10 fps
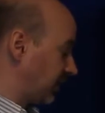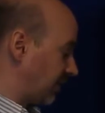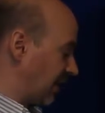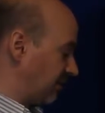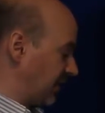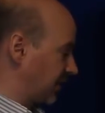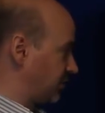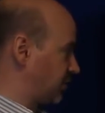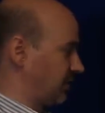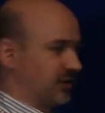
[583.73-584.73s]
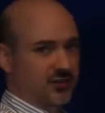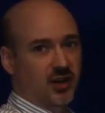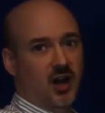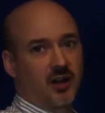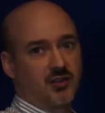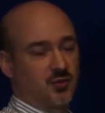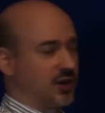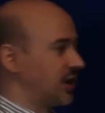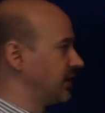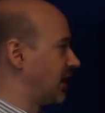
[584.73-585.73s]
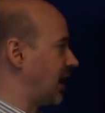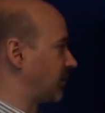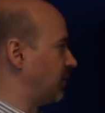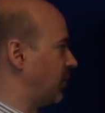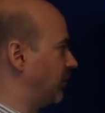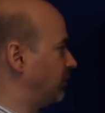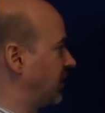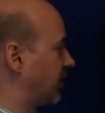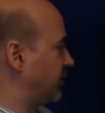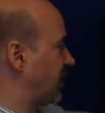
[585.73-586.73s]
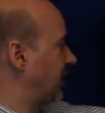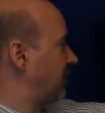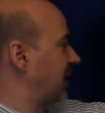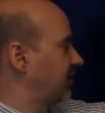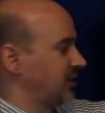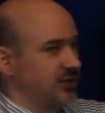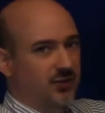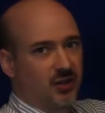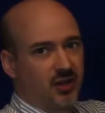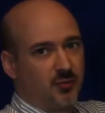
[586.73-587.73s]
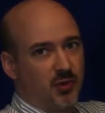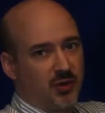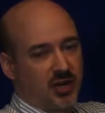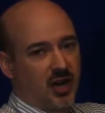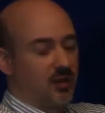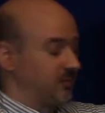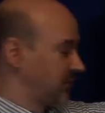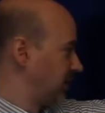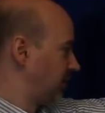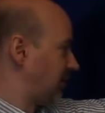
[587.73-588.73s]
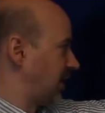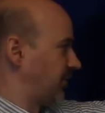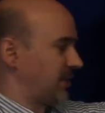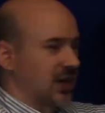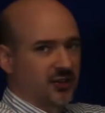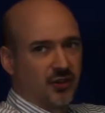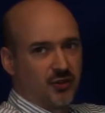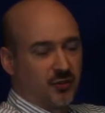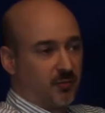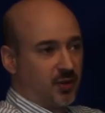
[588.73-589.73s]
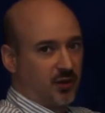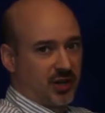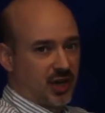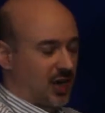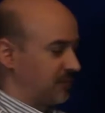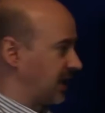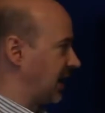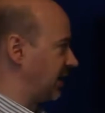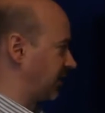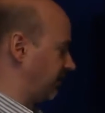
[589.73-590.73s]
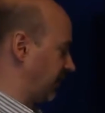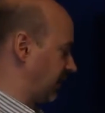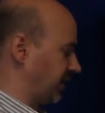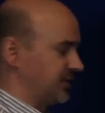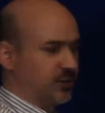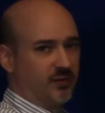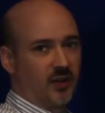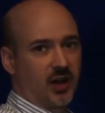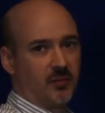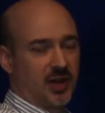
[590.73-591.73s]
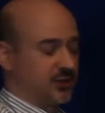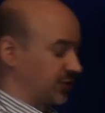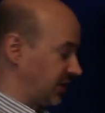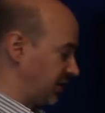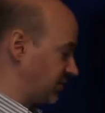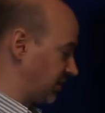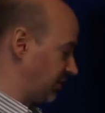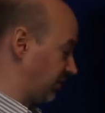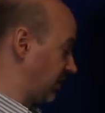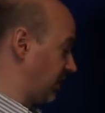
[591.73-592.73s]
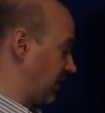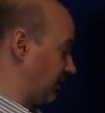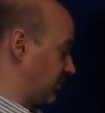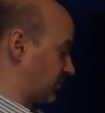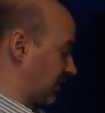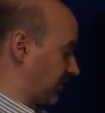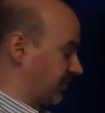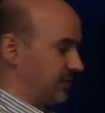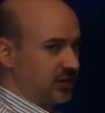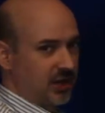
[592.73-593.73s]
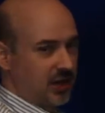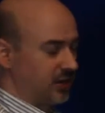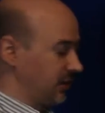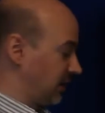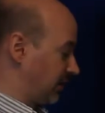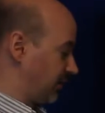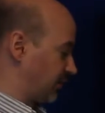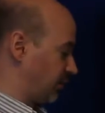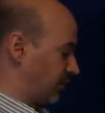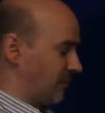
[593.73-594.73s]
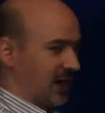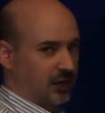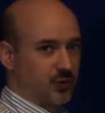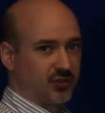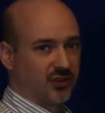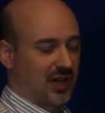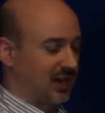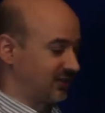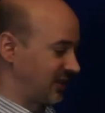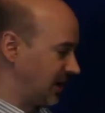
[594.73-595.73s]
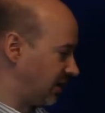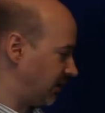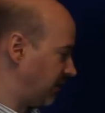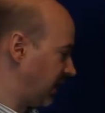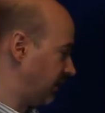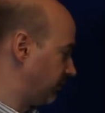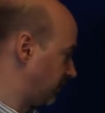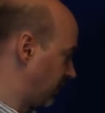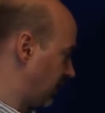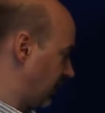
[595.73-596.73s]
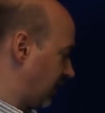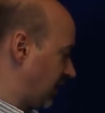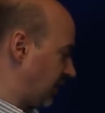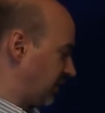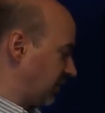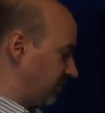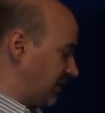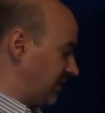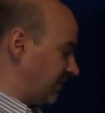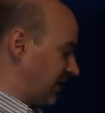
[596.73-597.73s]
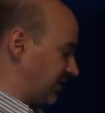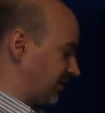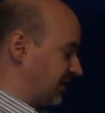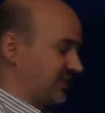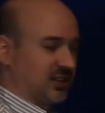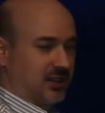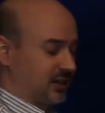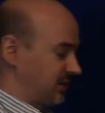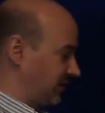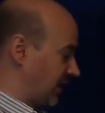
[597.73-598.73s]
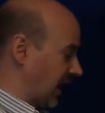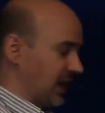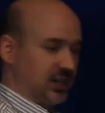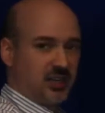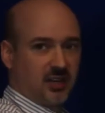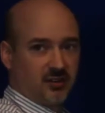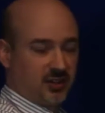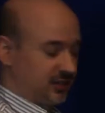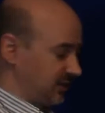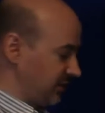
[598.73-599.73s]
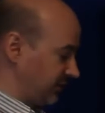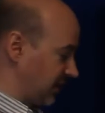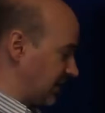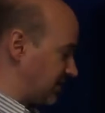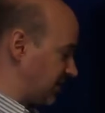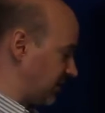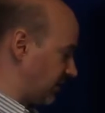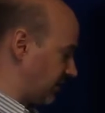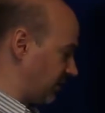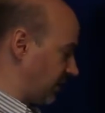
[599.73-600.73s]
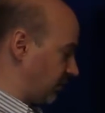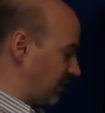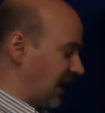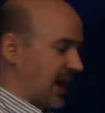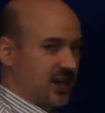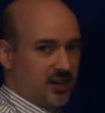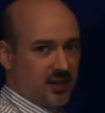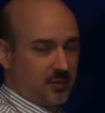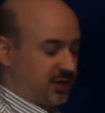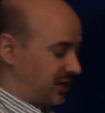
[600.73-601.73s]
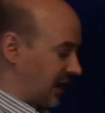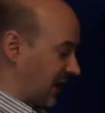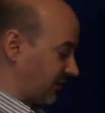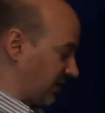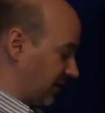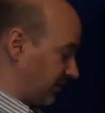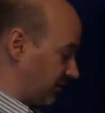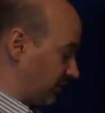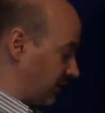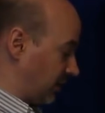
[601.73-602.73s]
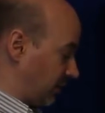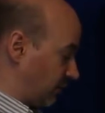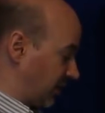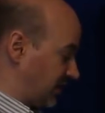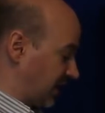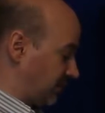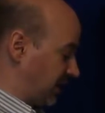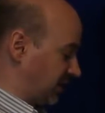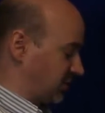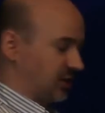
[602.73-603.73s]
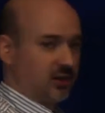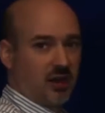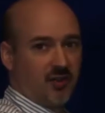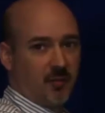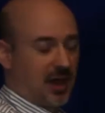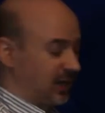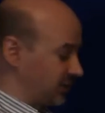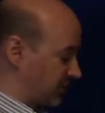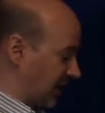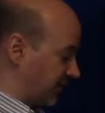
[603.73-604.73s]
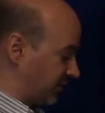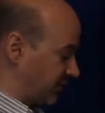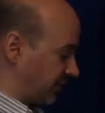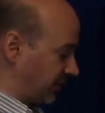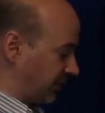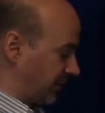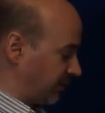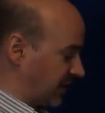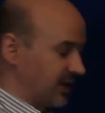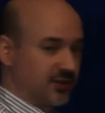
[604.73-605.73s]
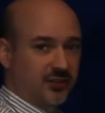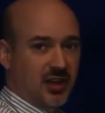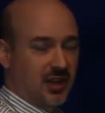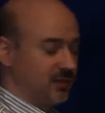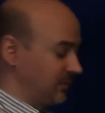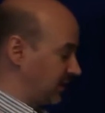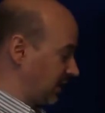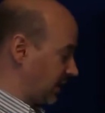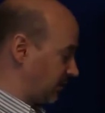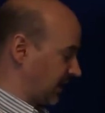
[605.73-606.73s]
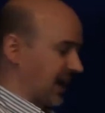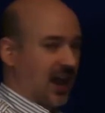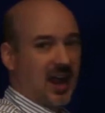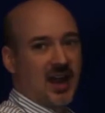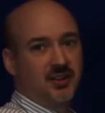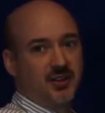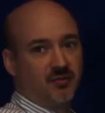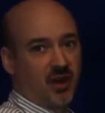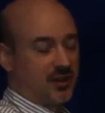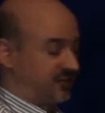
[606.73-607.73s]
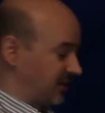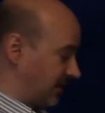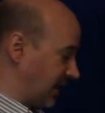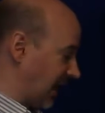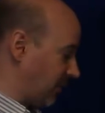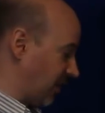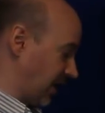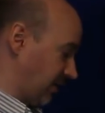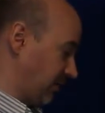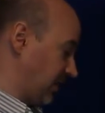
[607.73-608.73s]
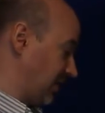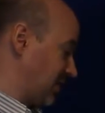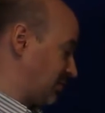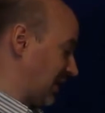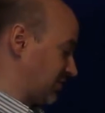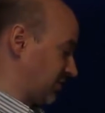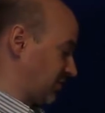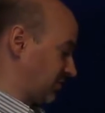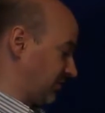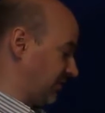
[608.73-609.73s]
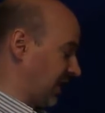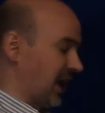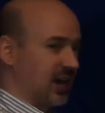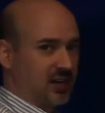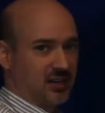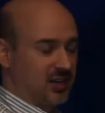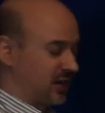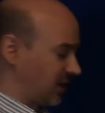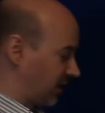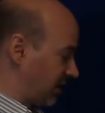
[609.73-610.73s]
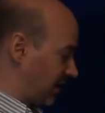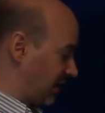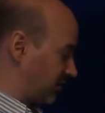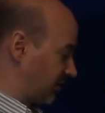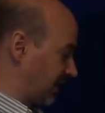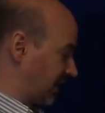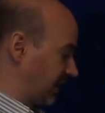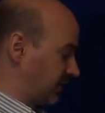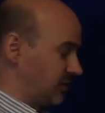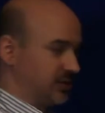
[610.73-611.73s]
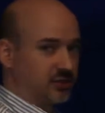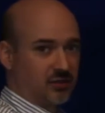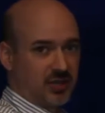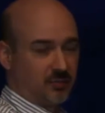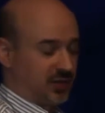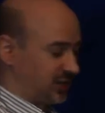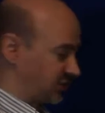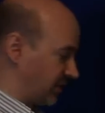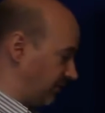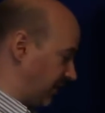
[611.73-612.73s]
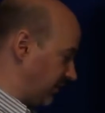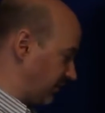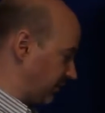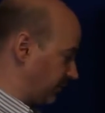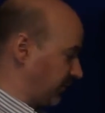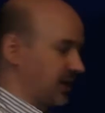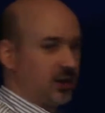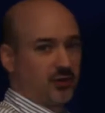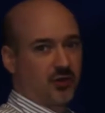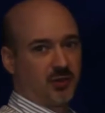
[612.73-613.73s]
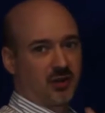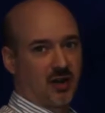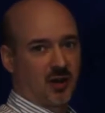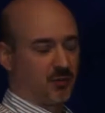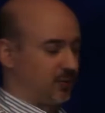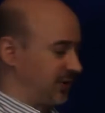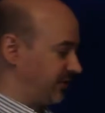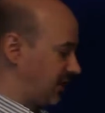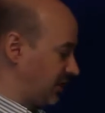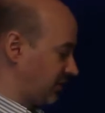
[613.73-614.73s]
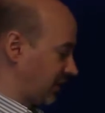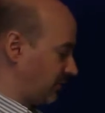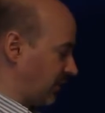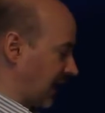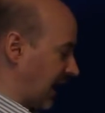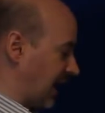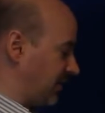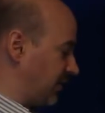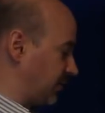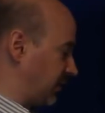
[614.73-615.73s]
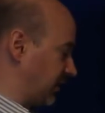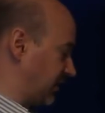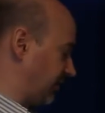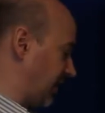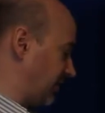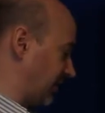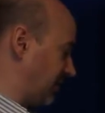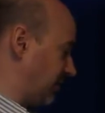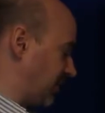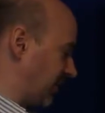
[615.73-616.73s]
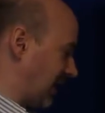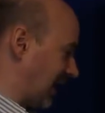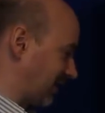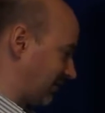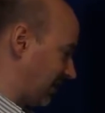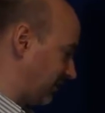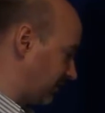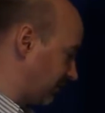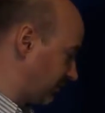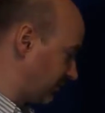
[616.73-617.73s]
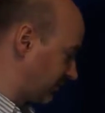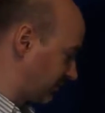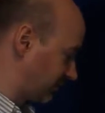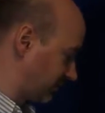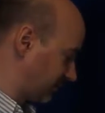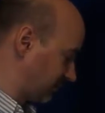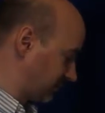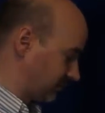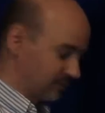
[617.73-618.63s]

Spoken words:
And my reader controller has gone into an unlock mode because my Rex sensor is booting up. While the Rex is booting up and configuring to environmental conditions, it will trigger the relay. This will go back to its lock state in a minute. Now I'm going to leave this disconnected or hanging here like this until we add it into Pure Access. We're going to take a picture of the MAC address and serial number on this side, and we're going to add the device in that way. it's best to just leave it hanging here and so I can get a good clean picture of this. So let me grab my mobile device and we'll add this device into Pure Access. All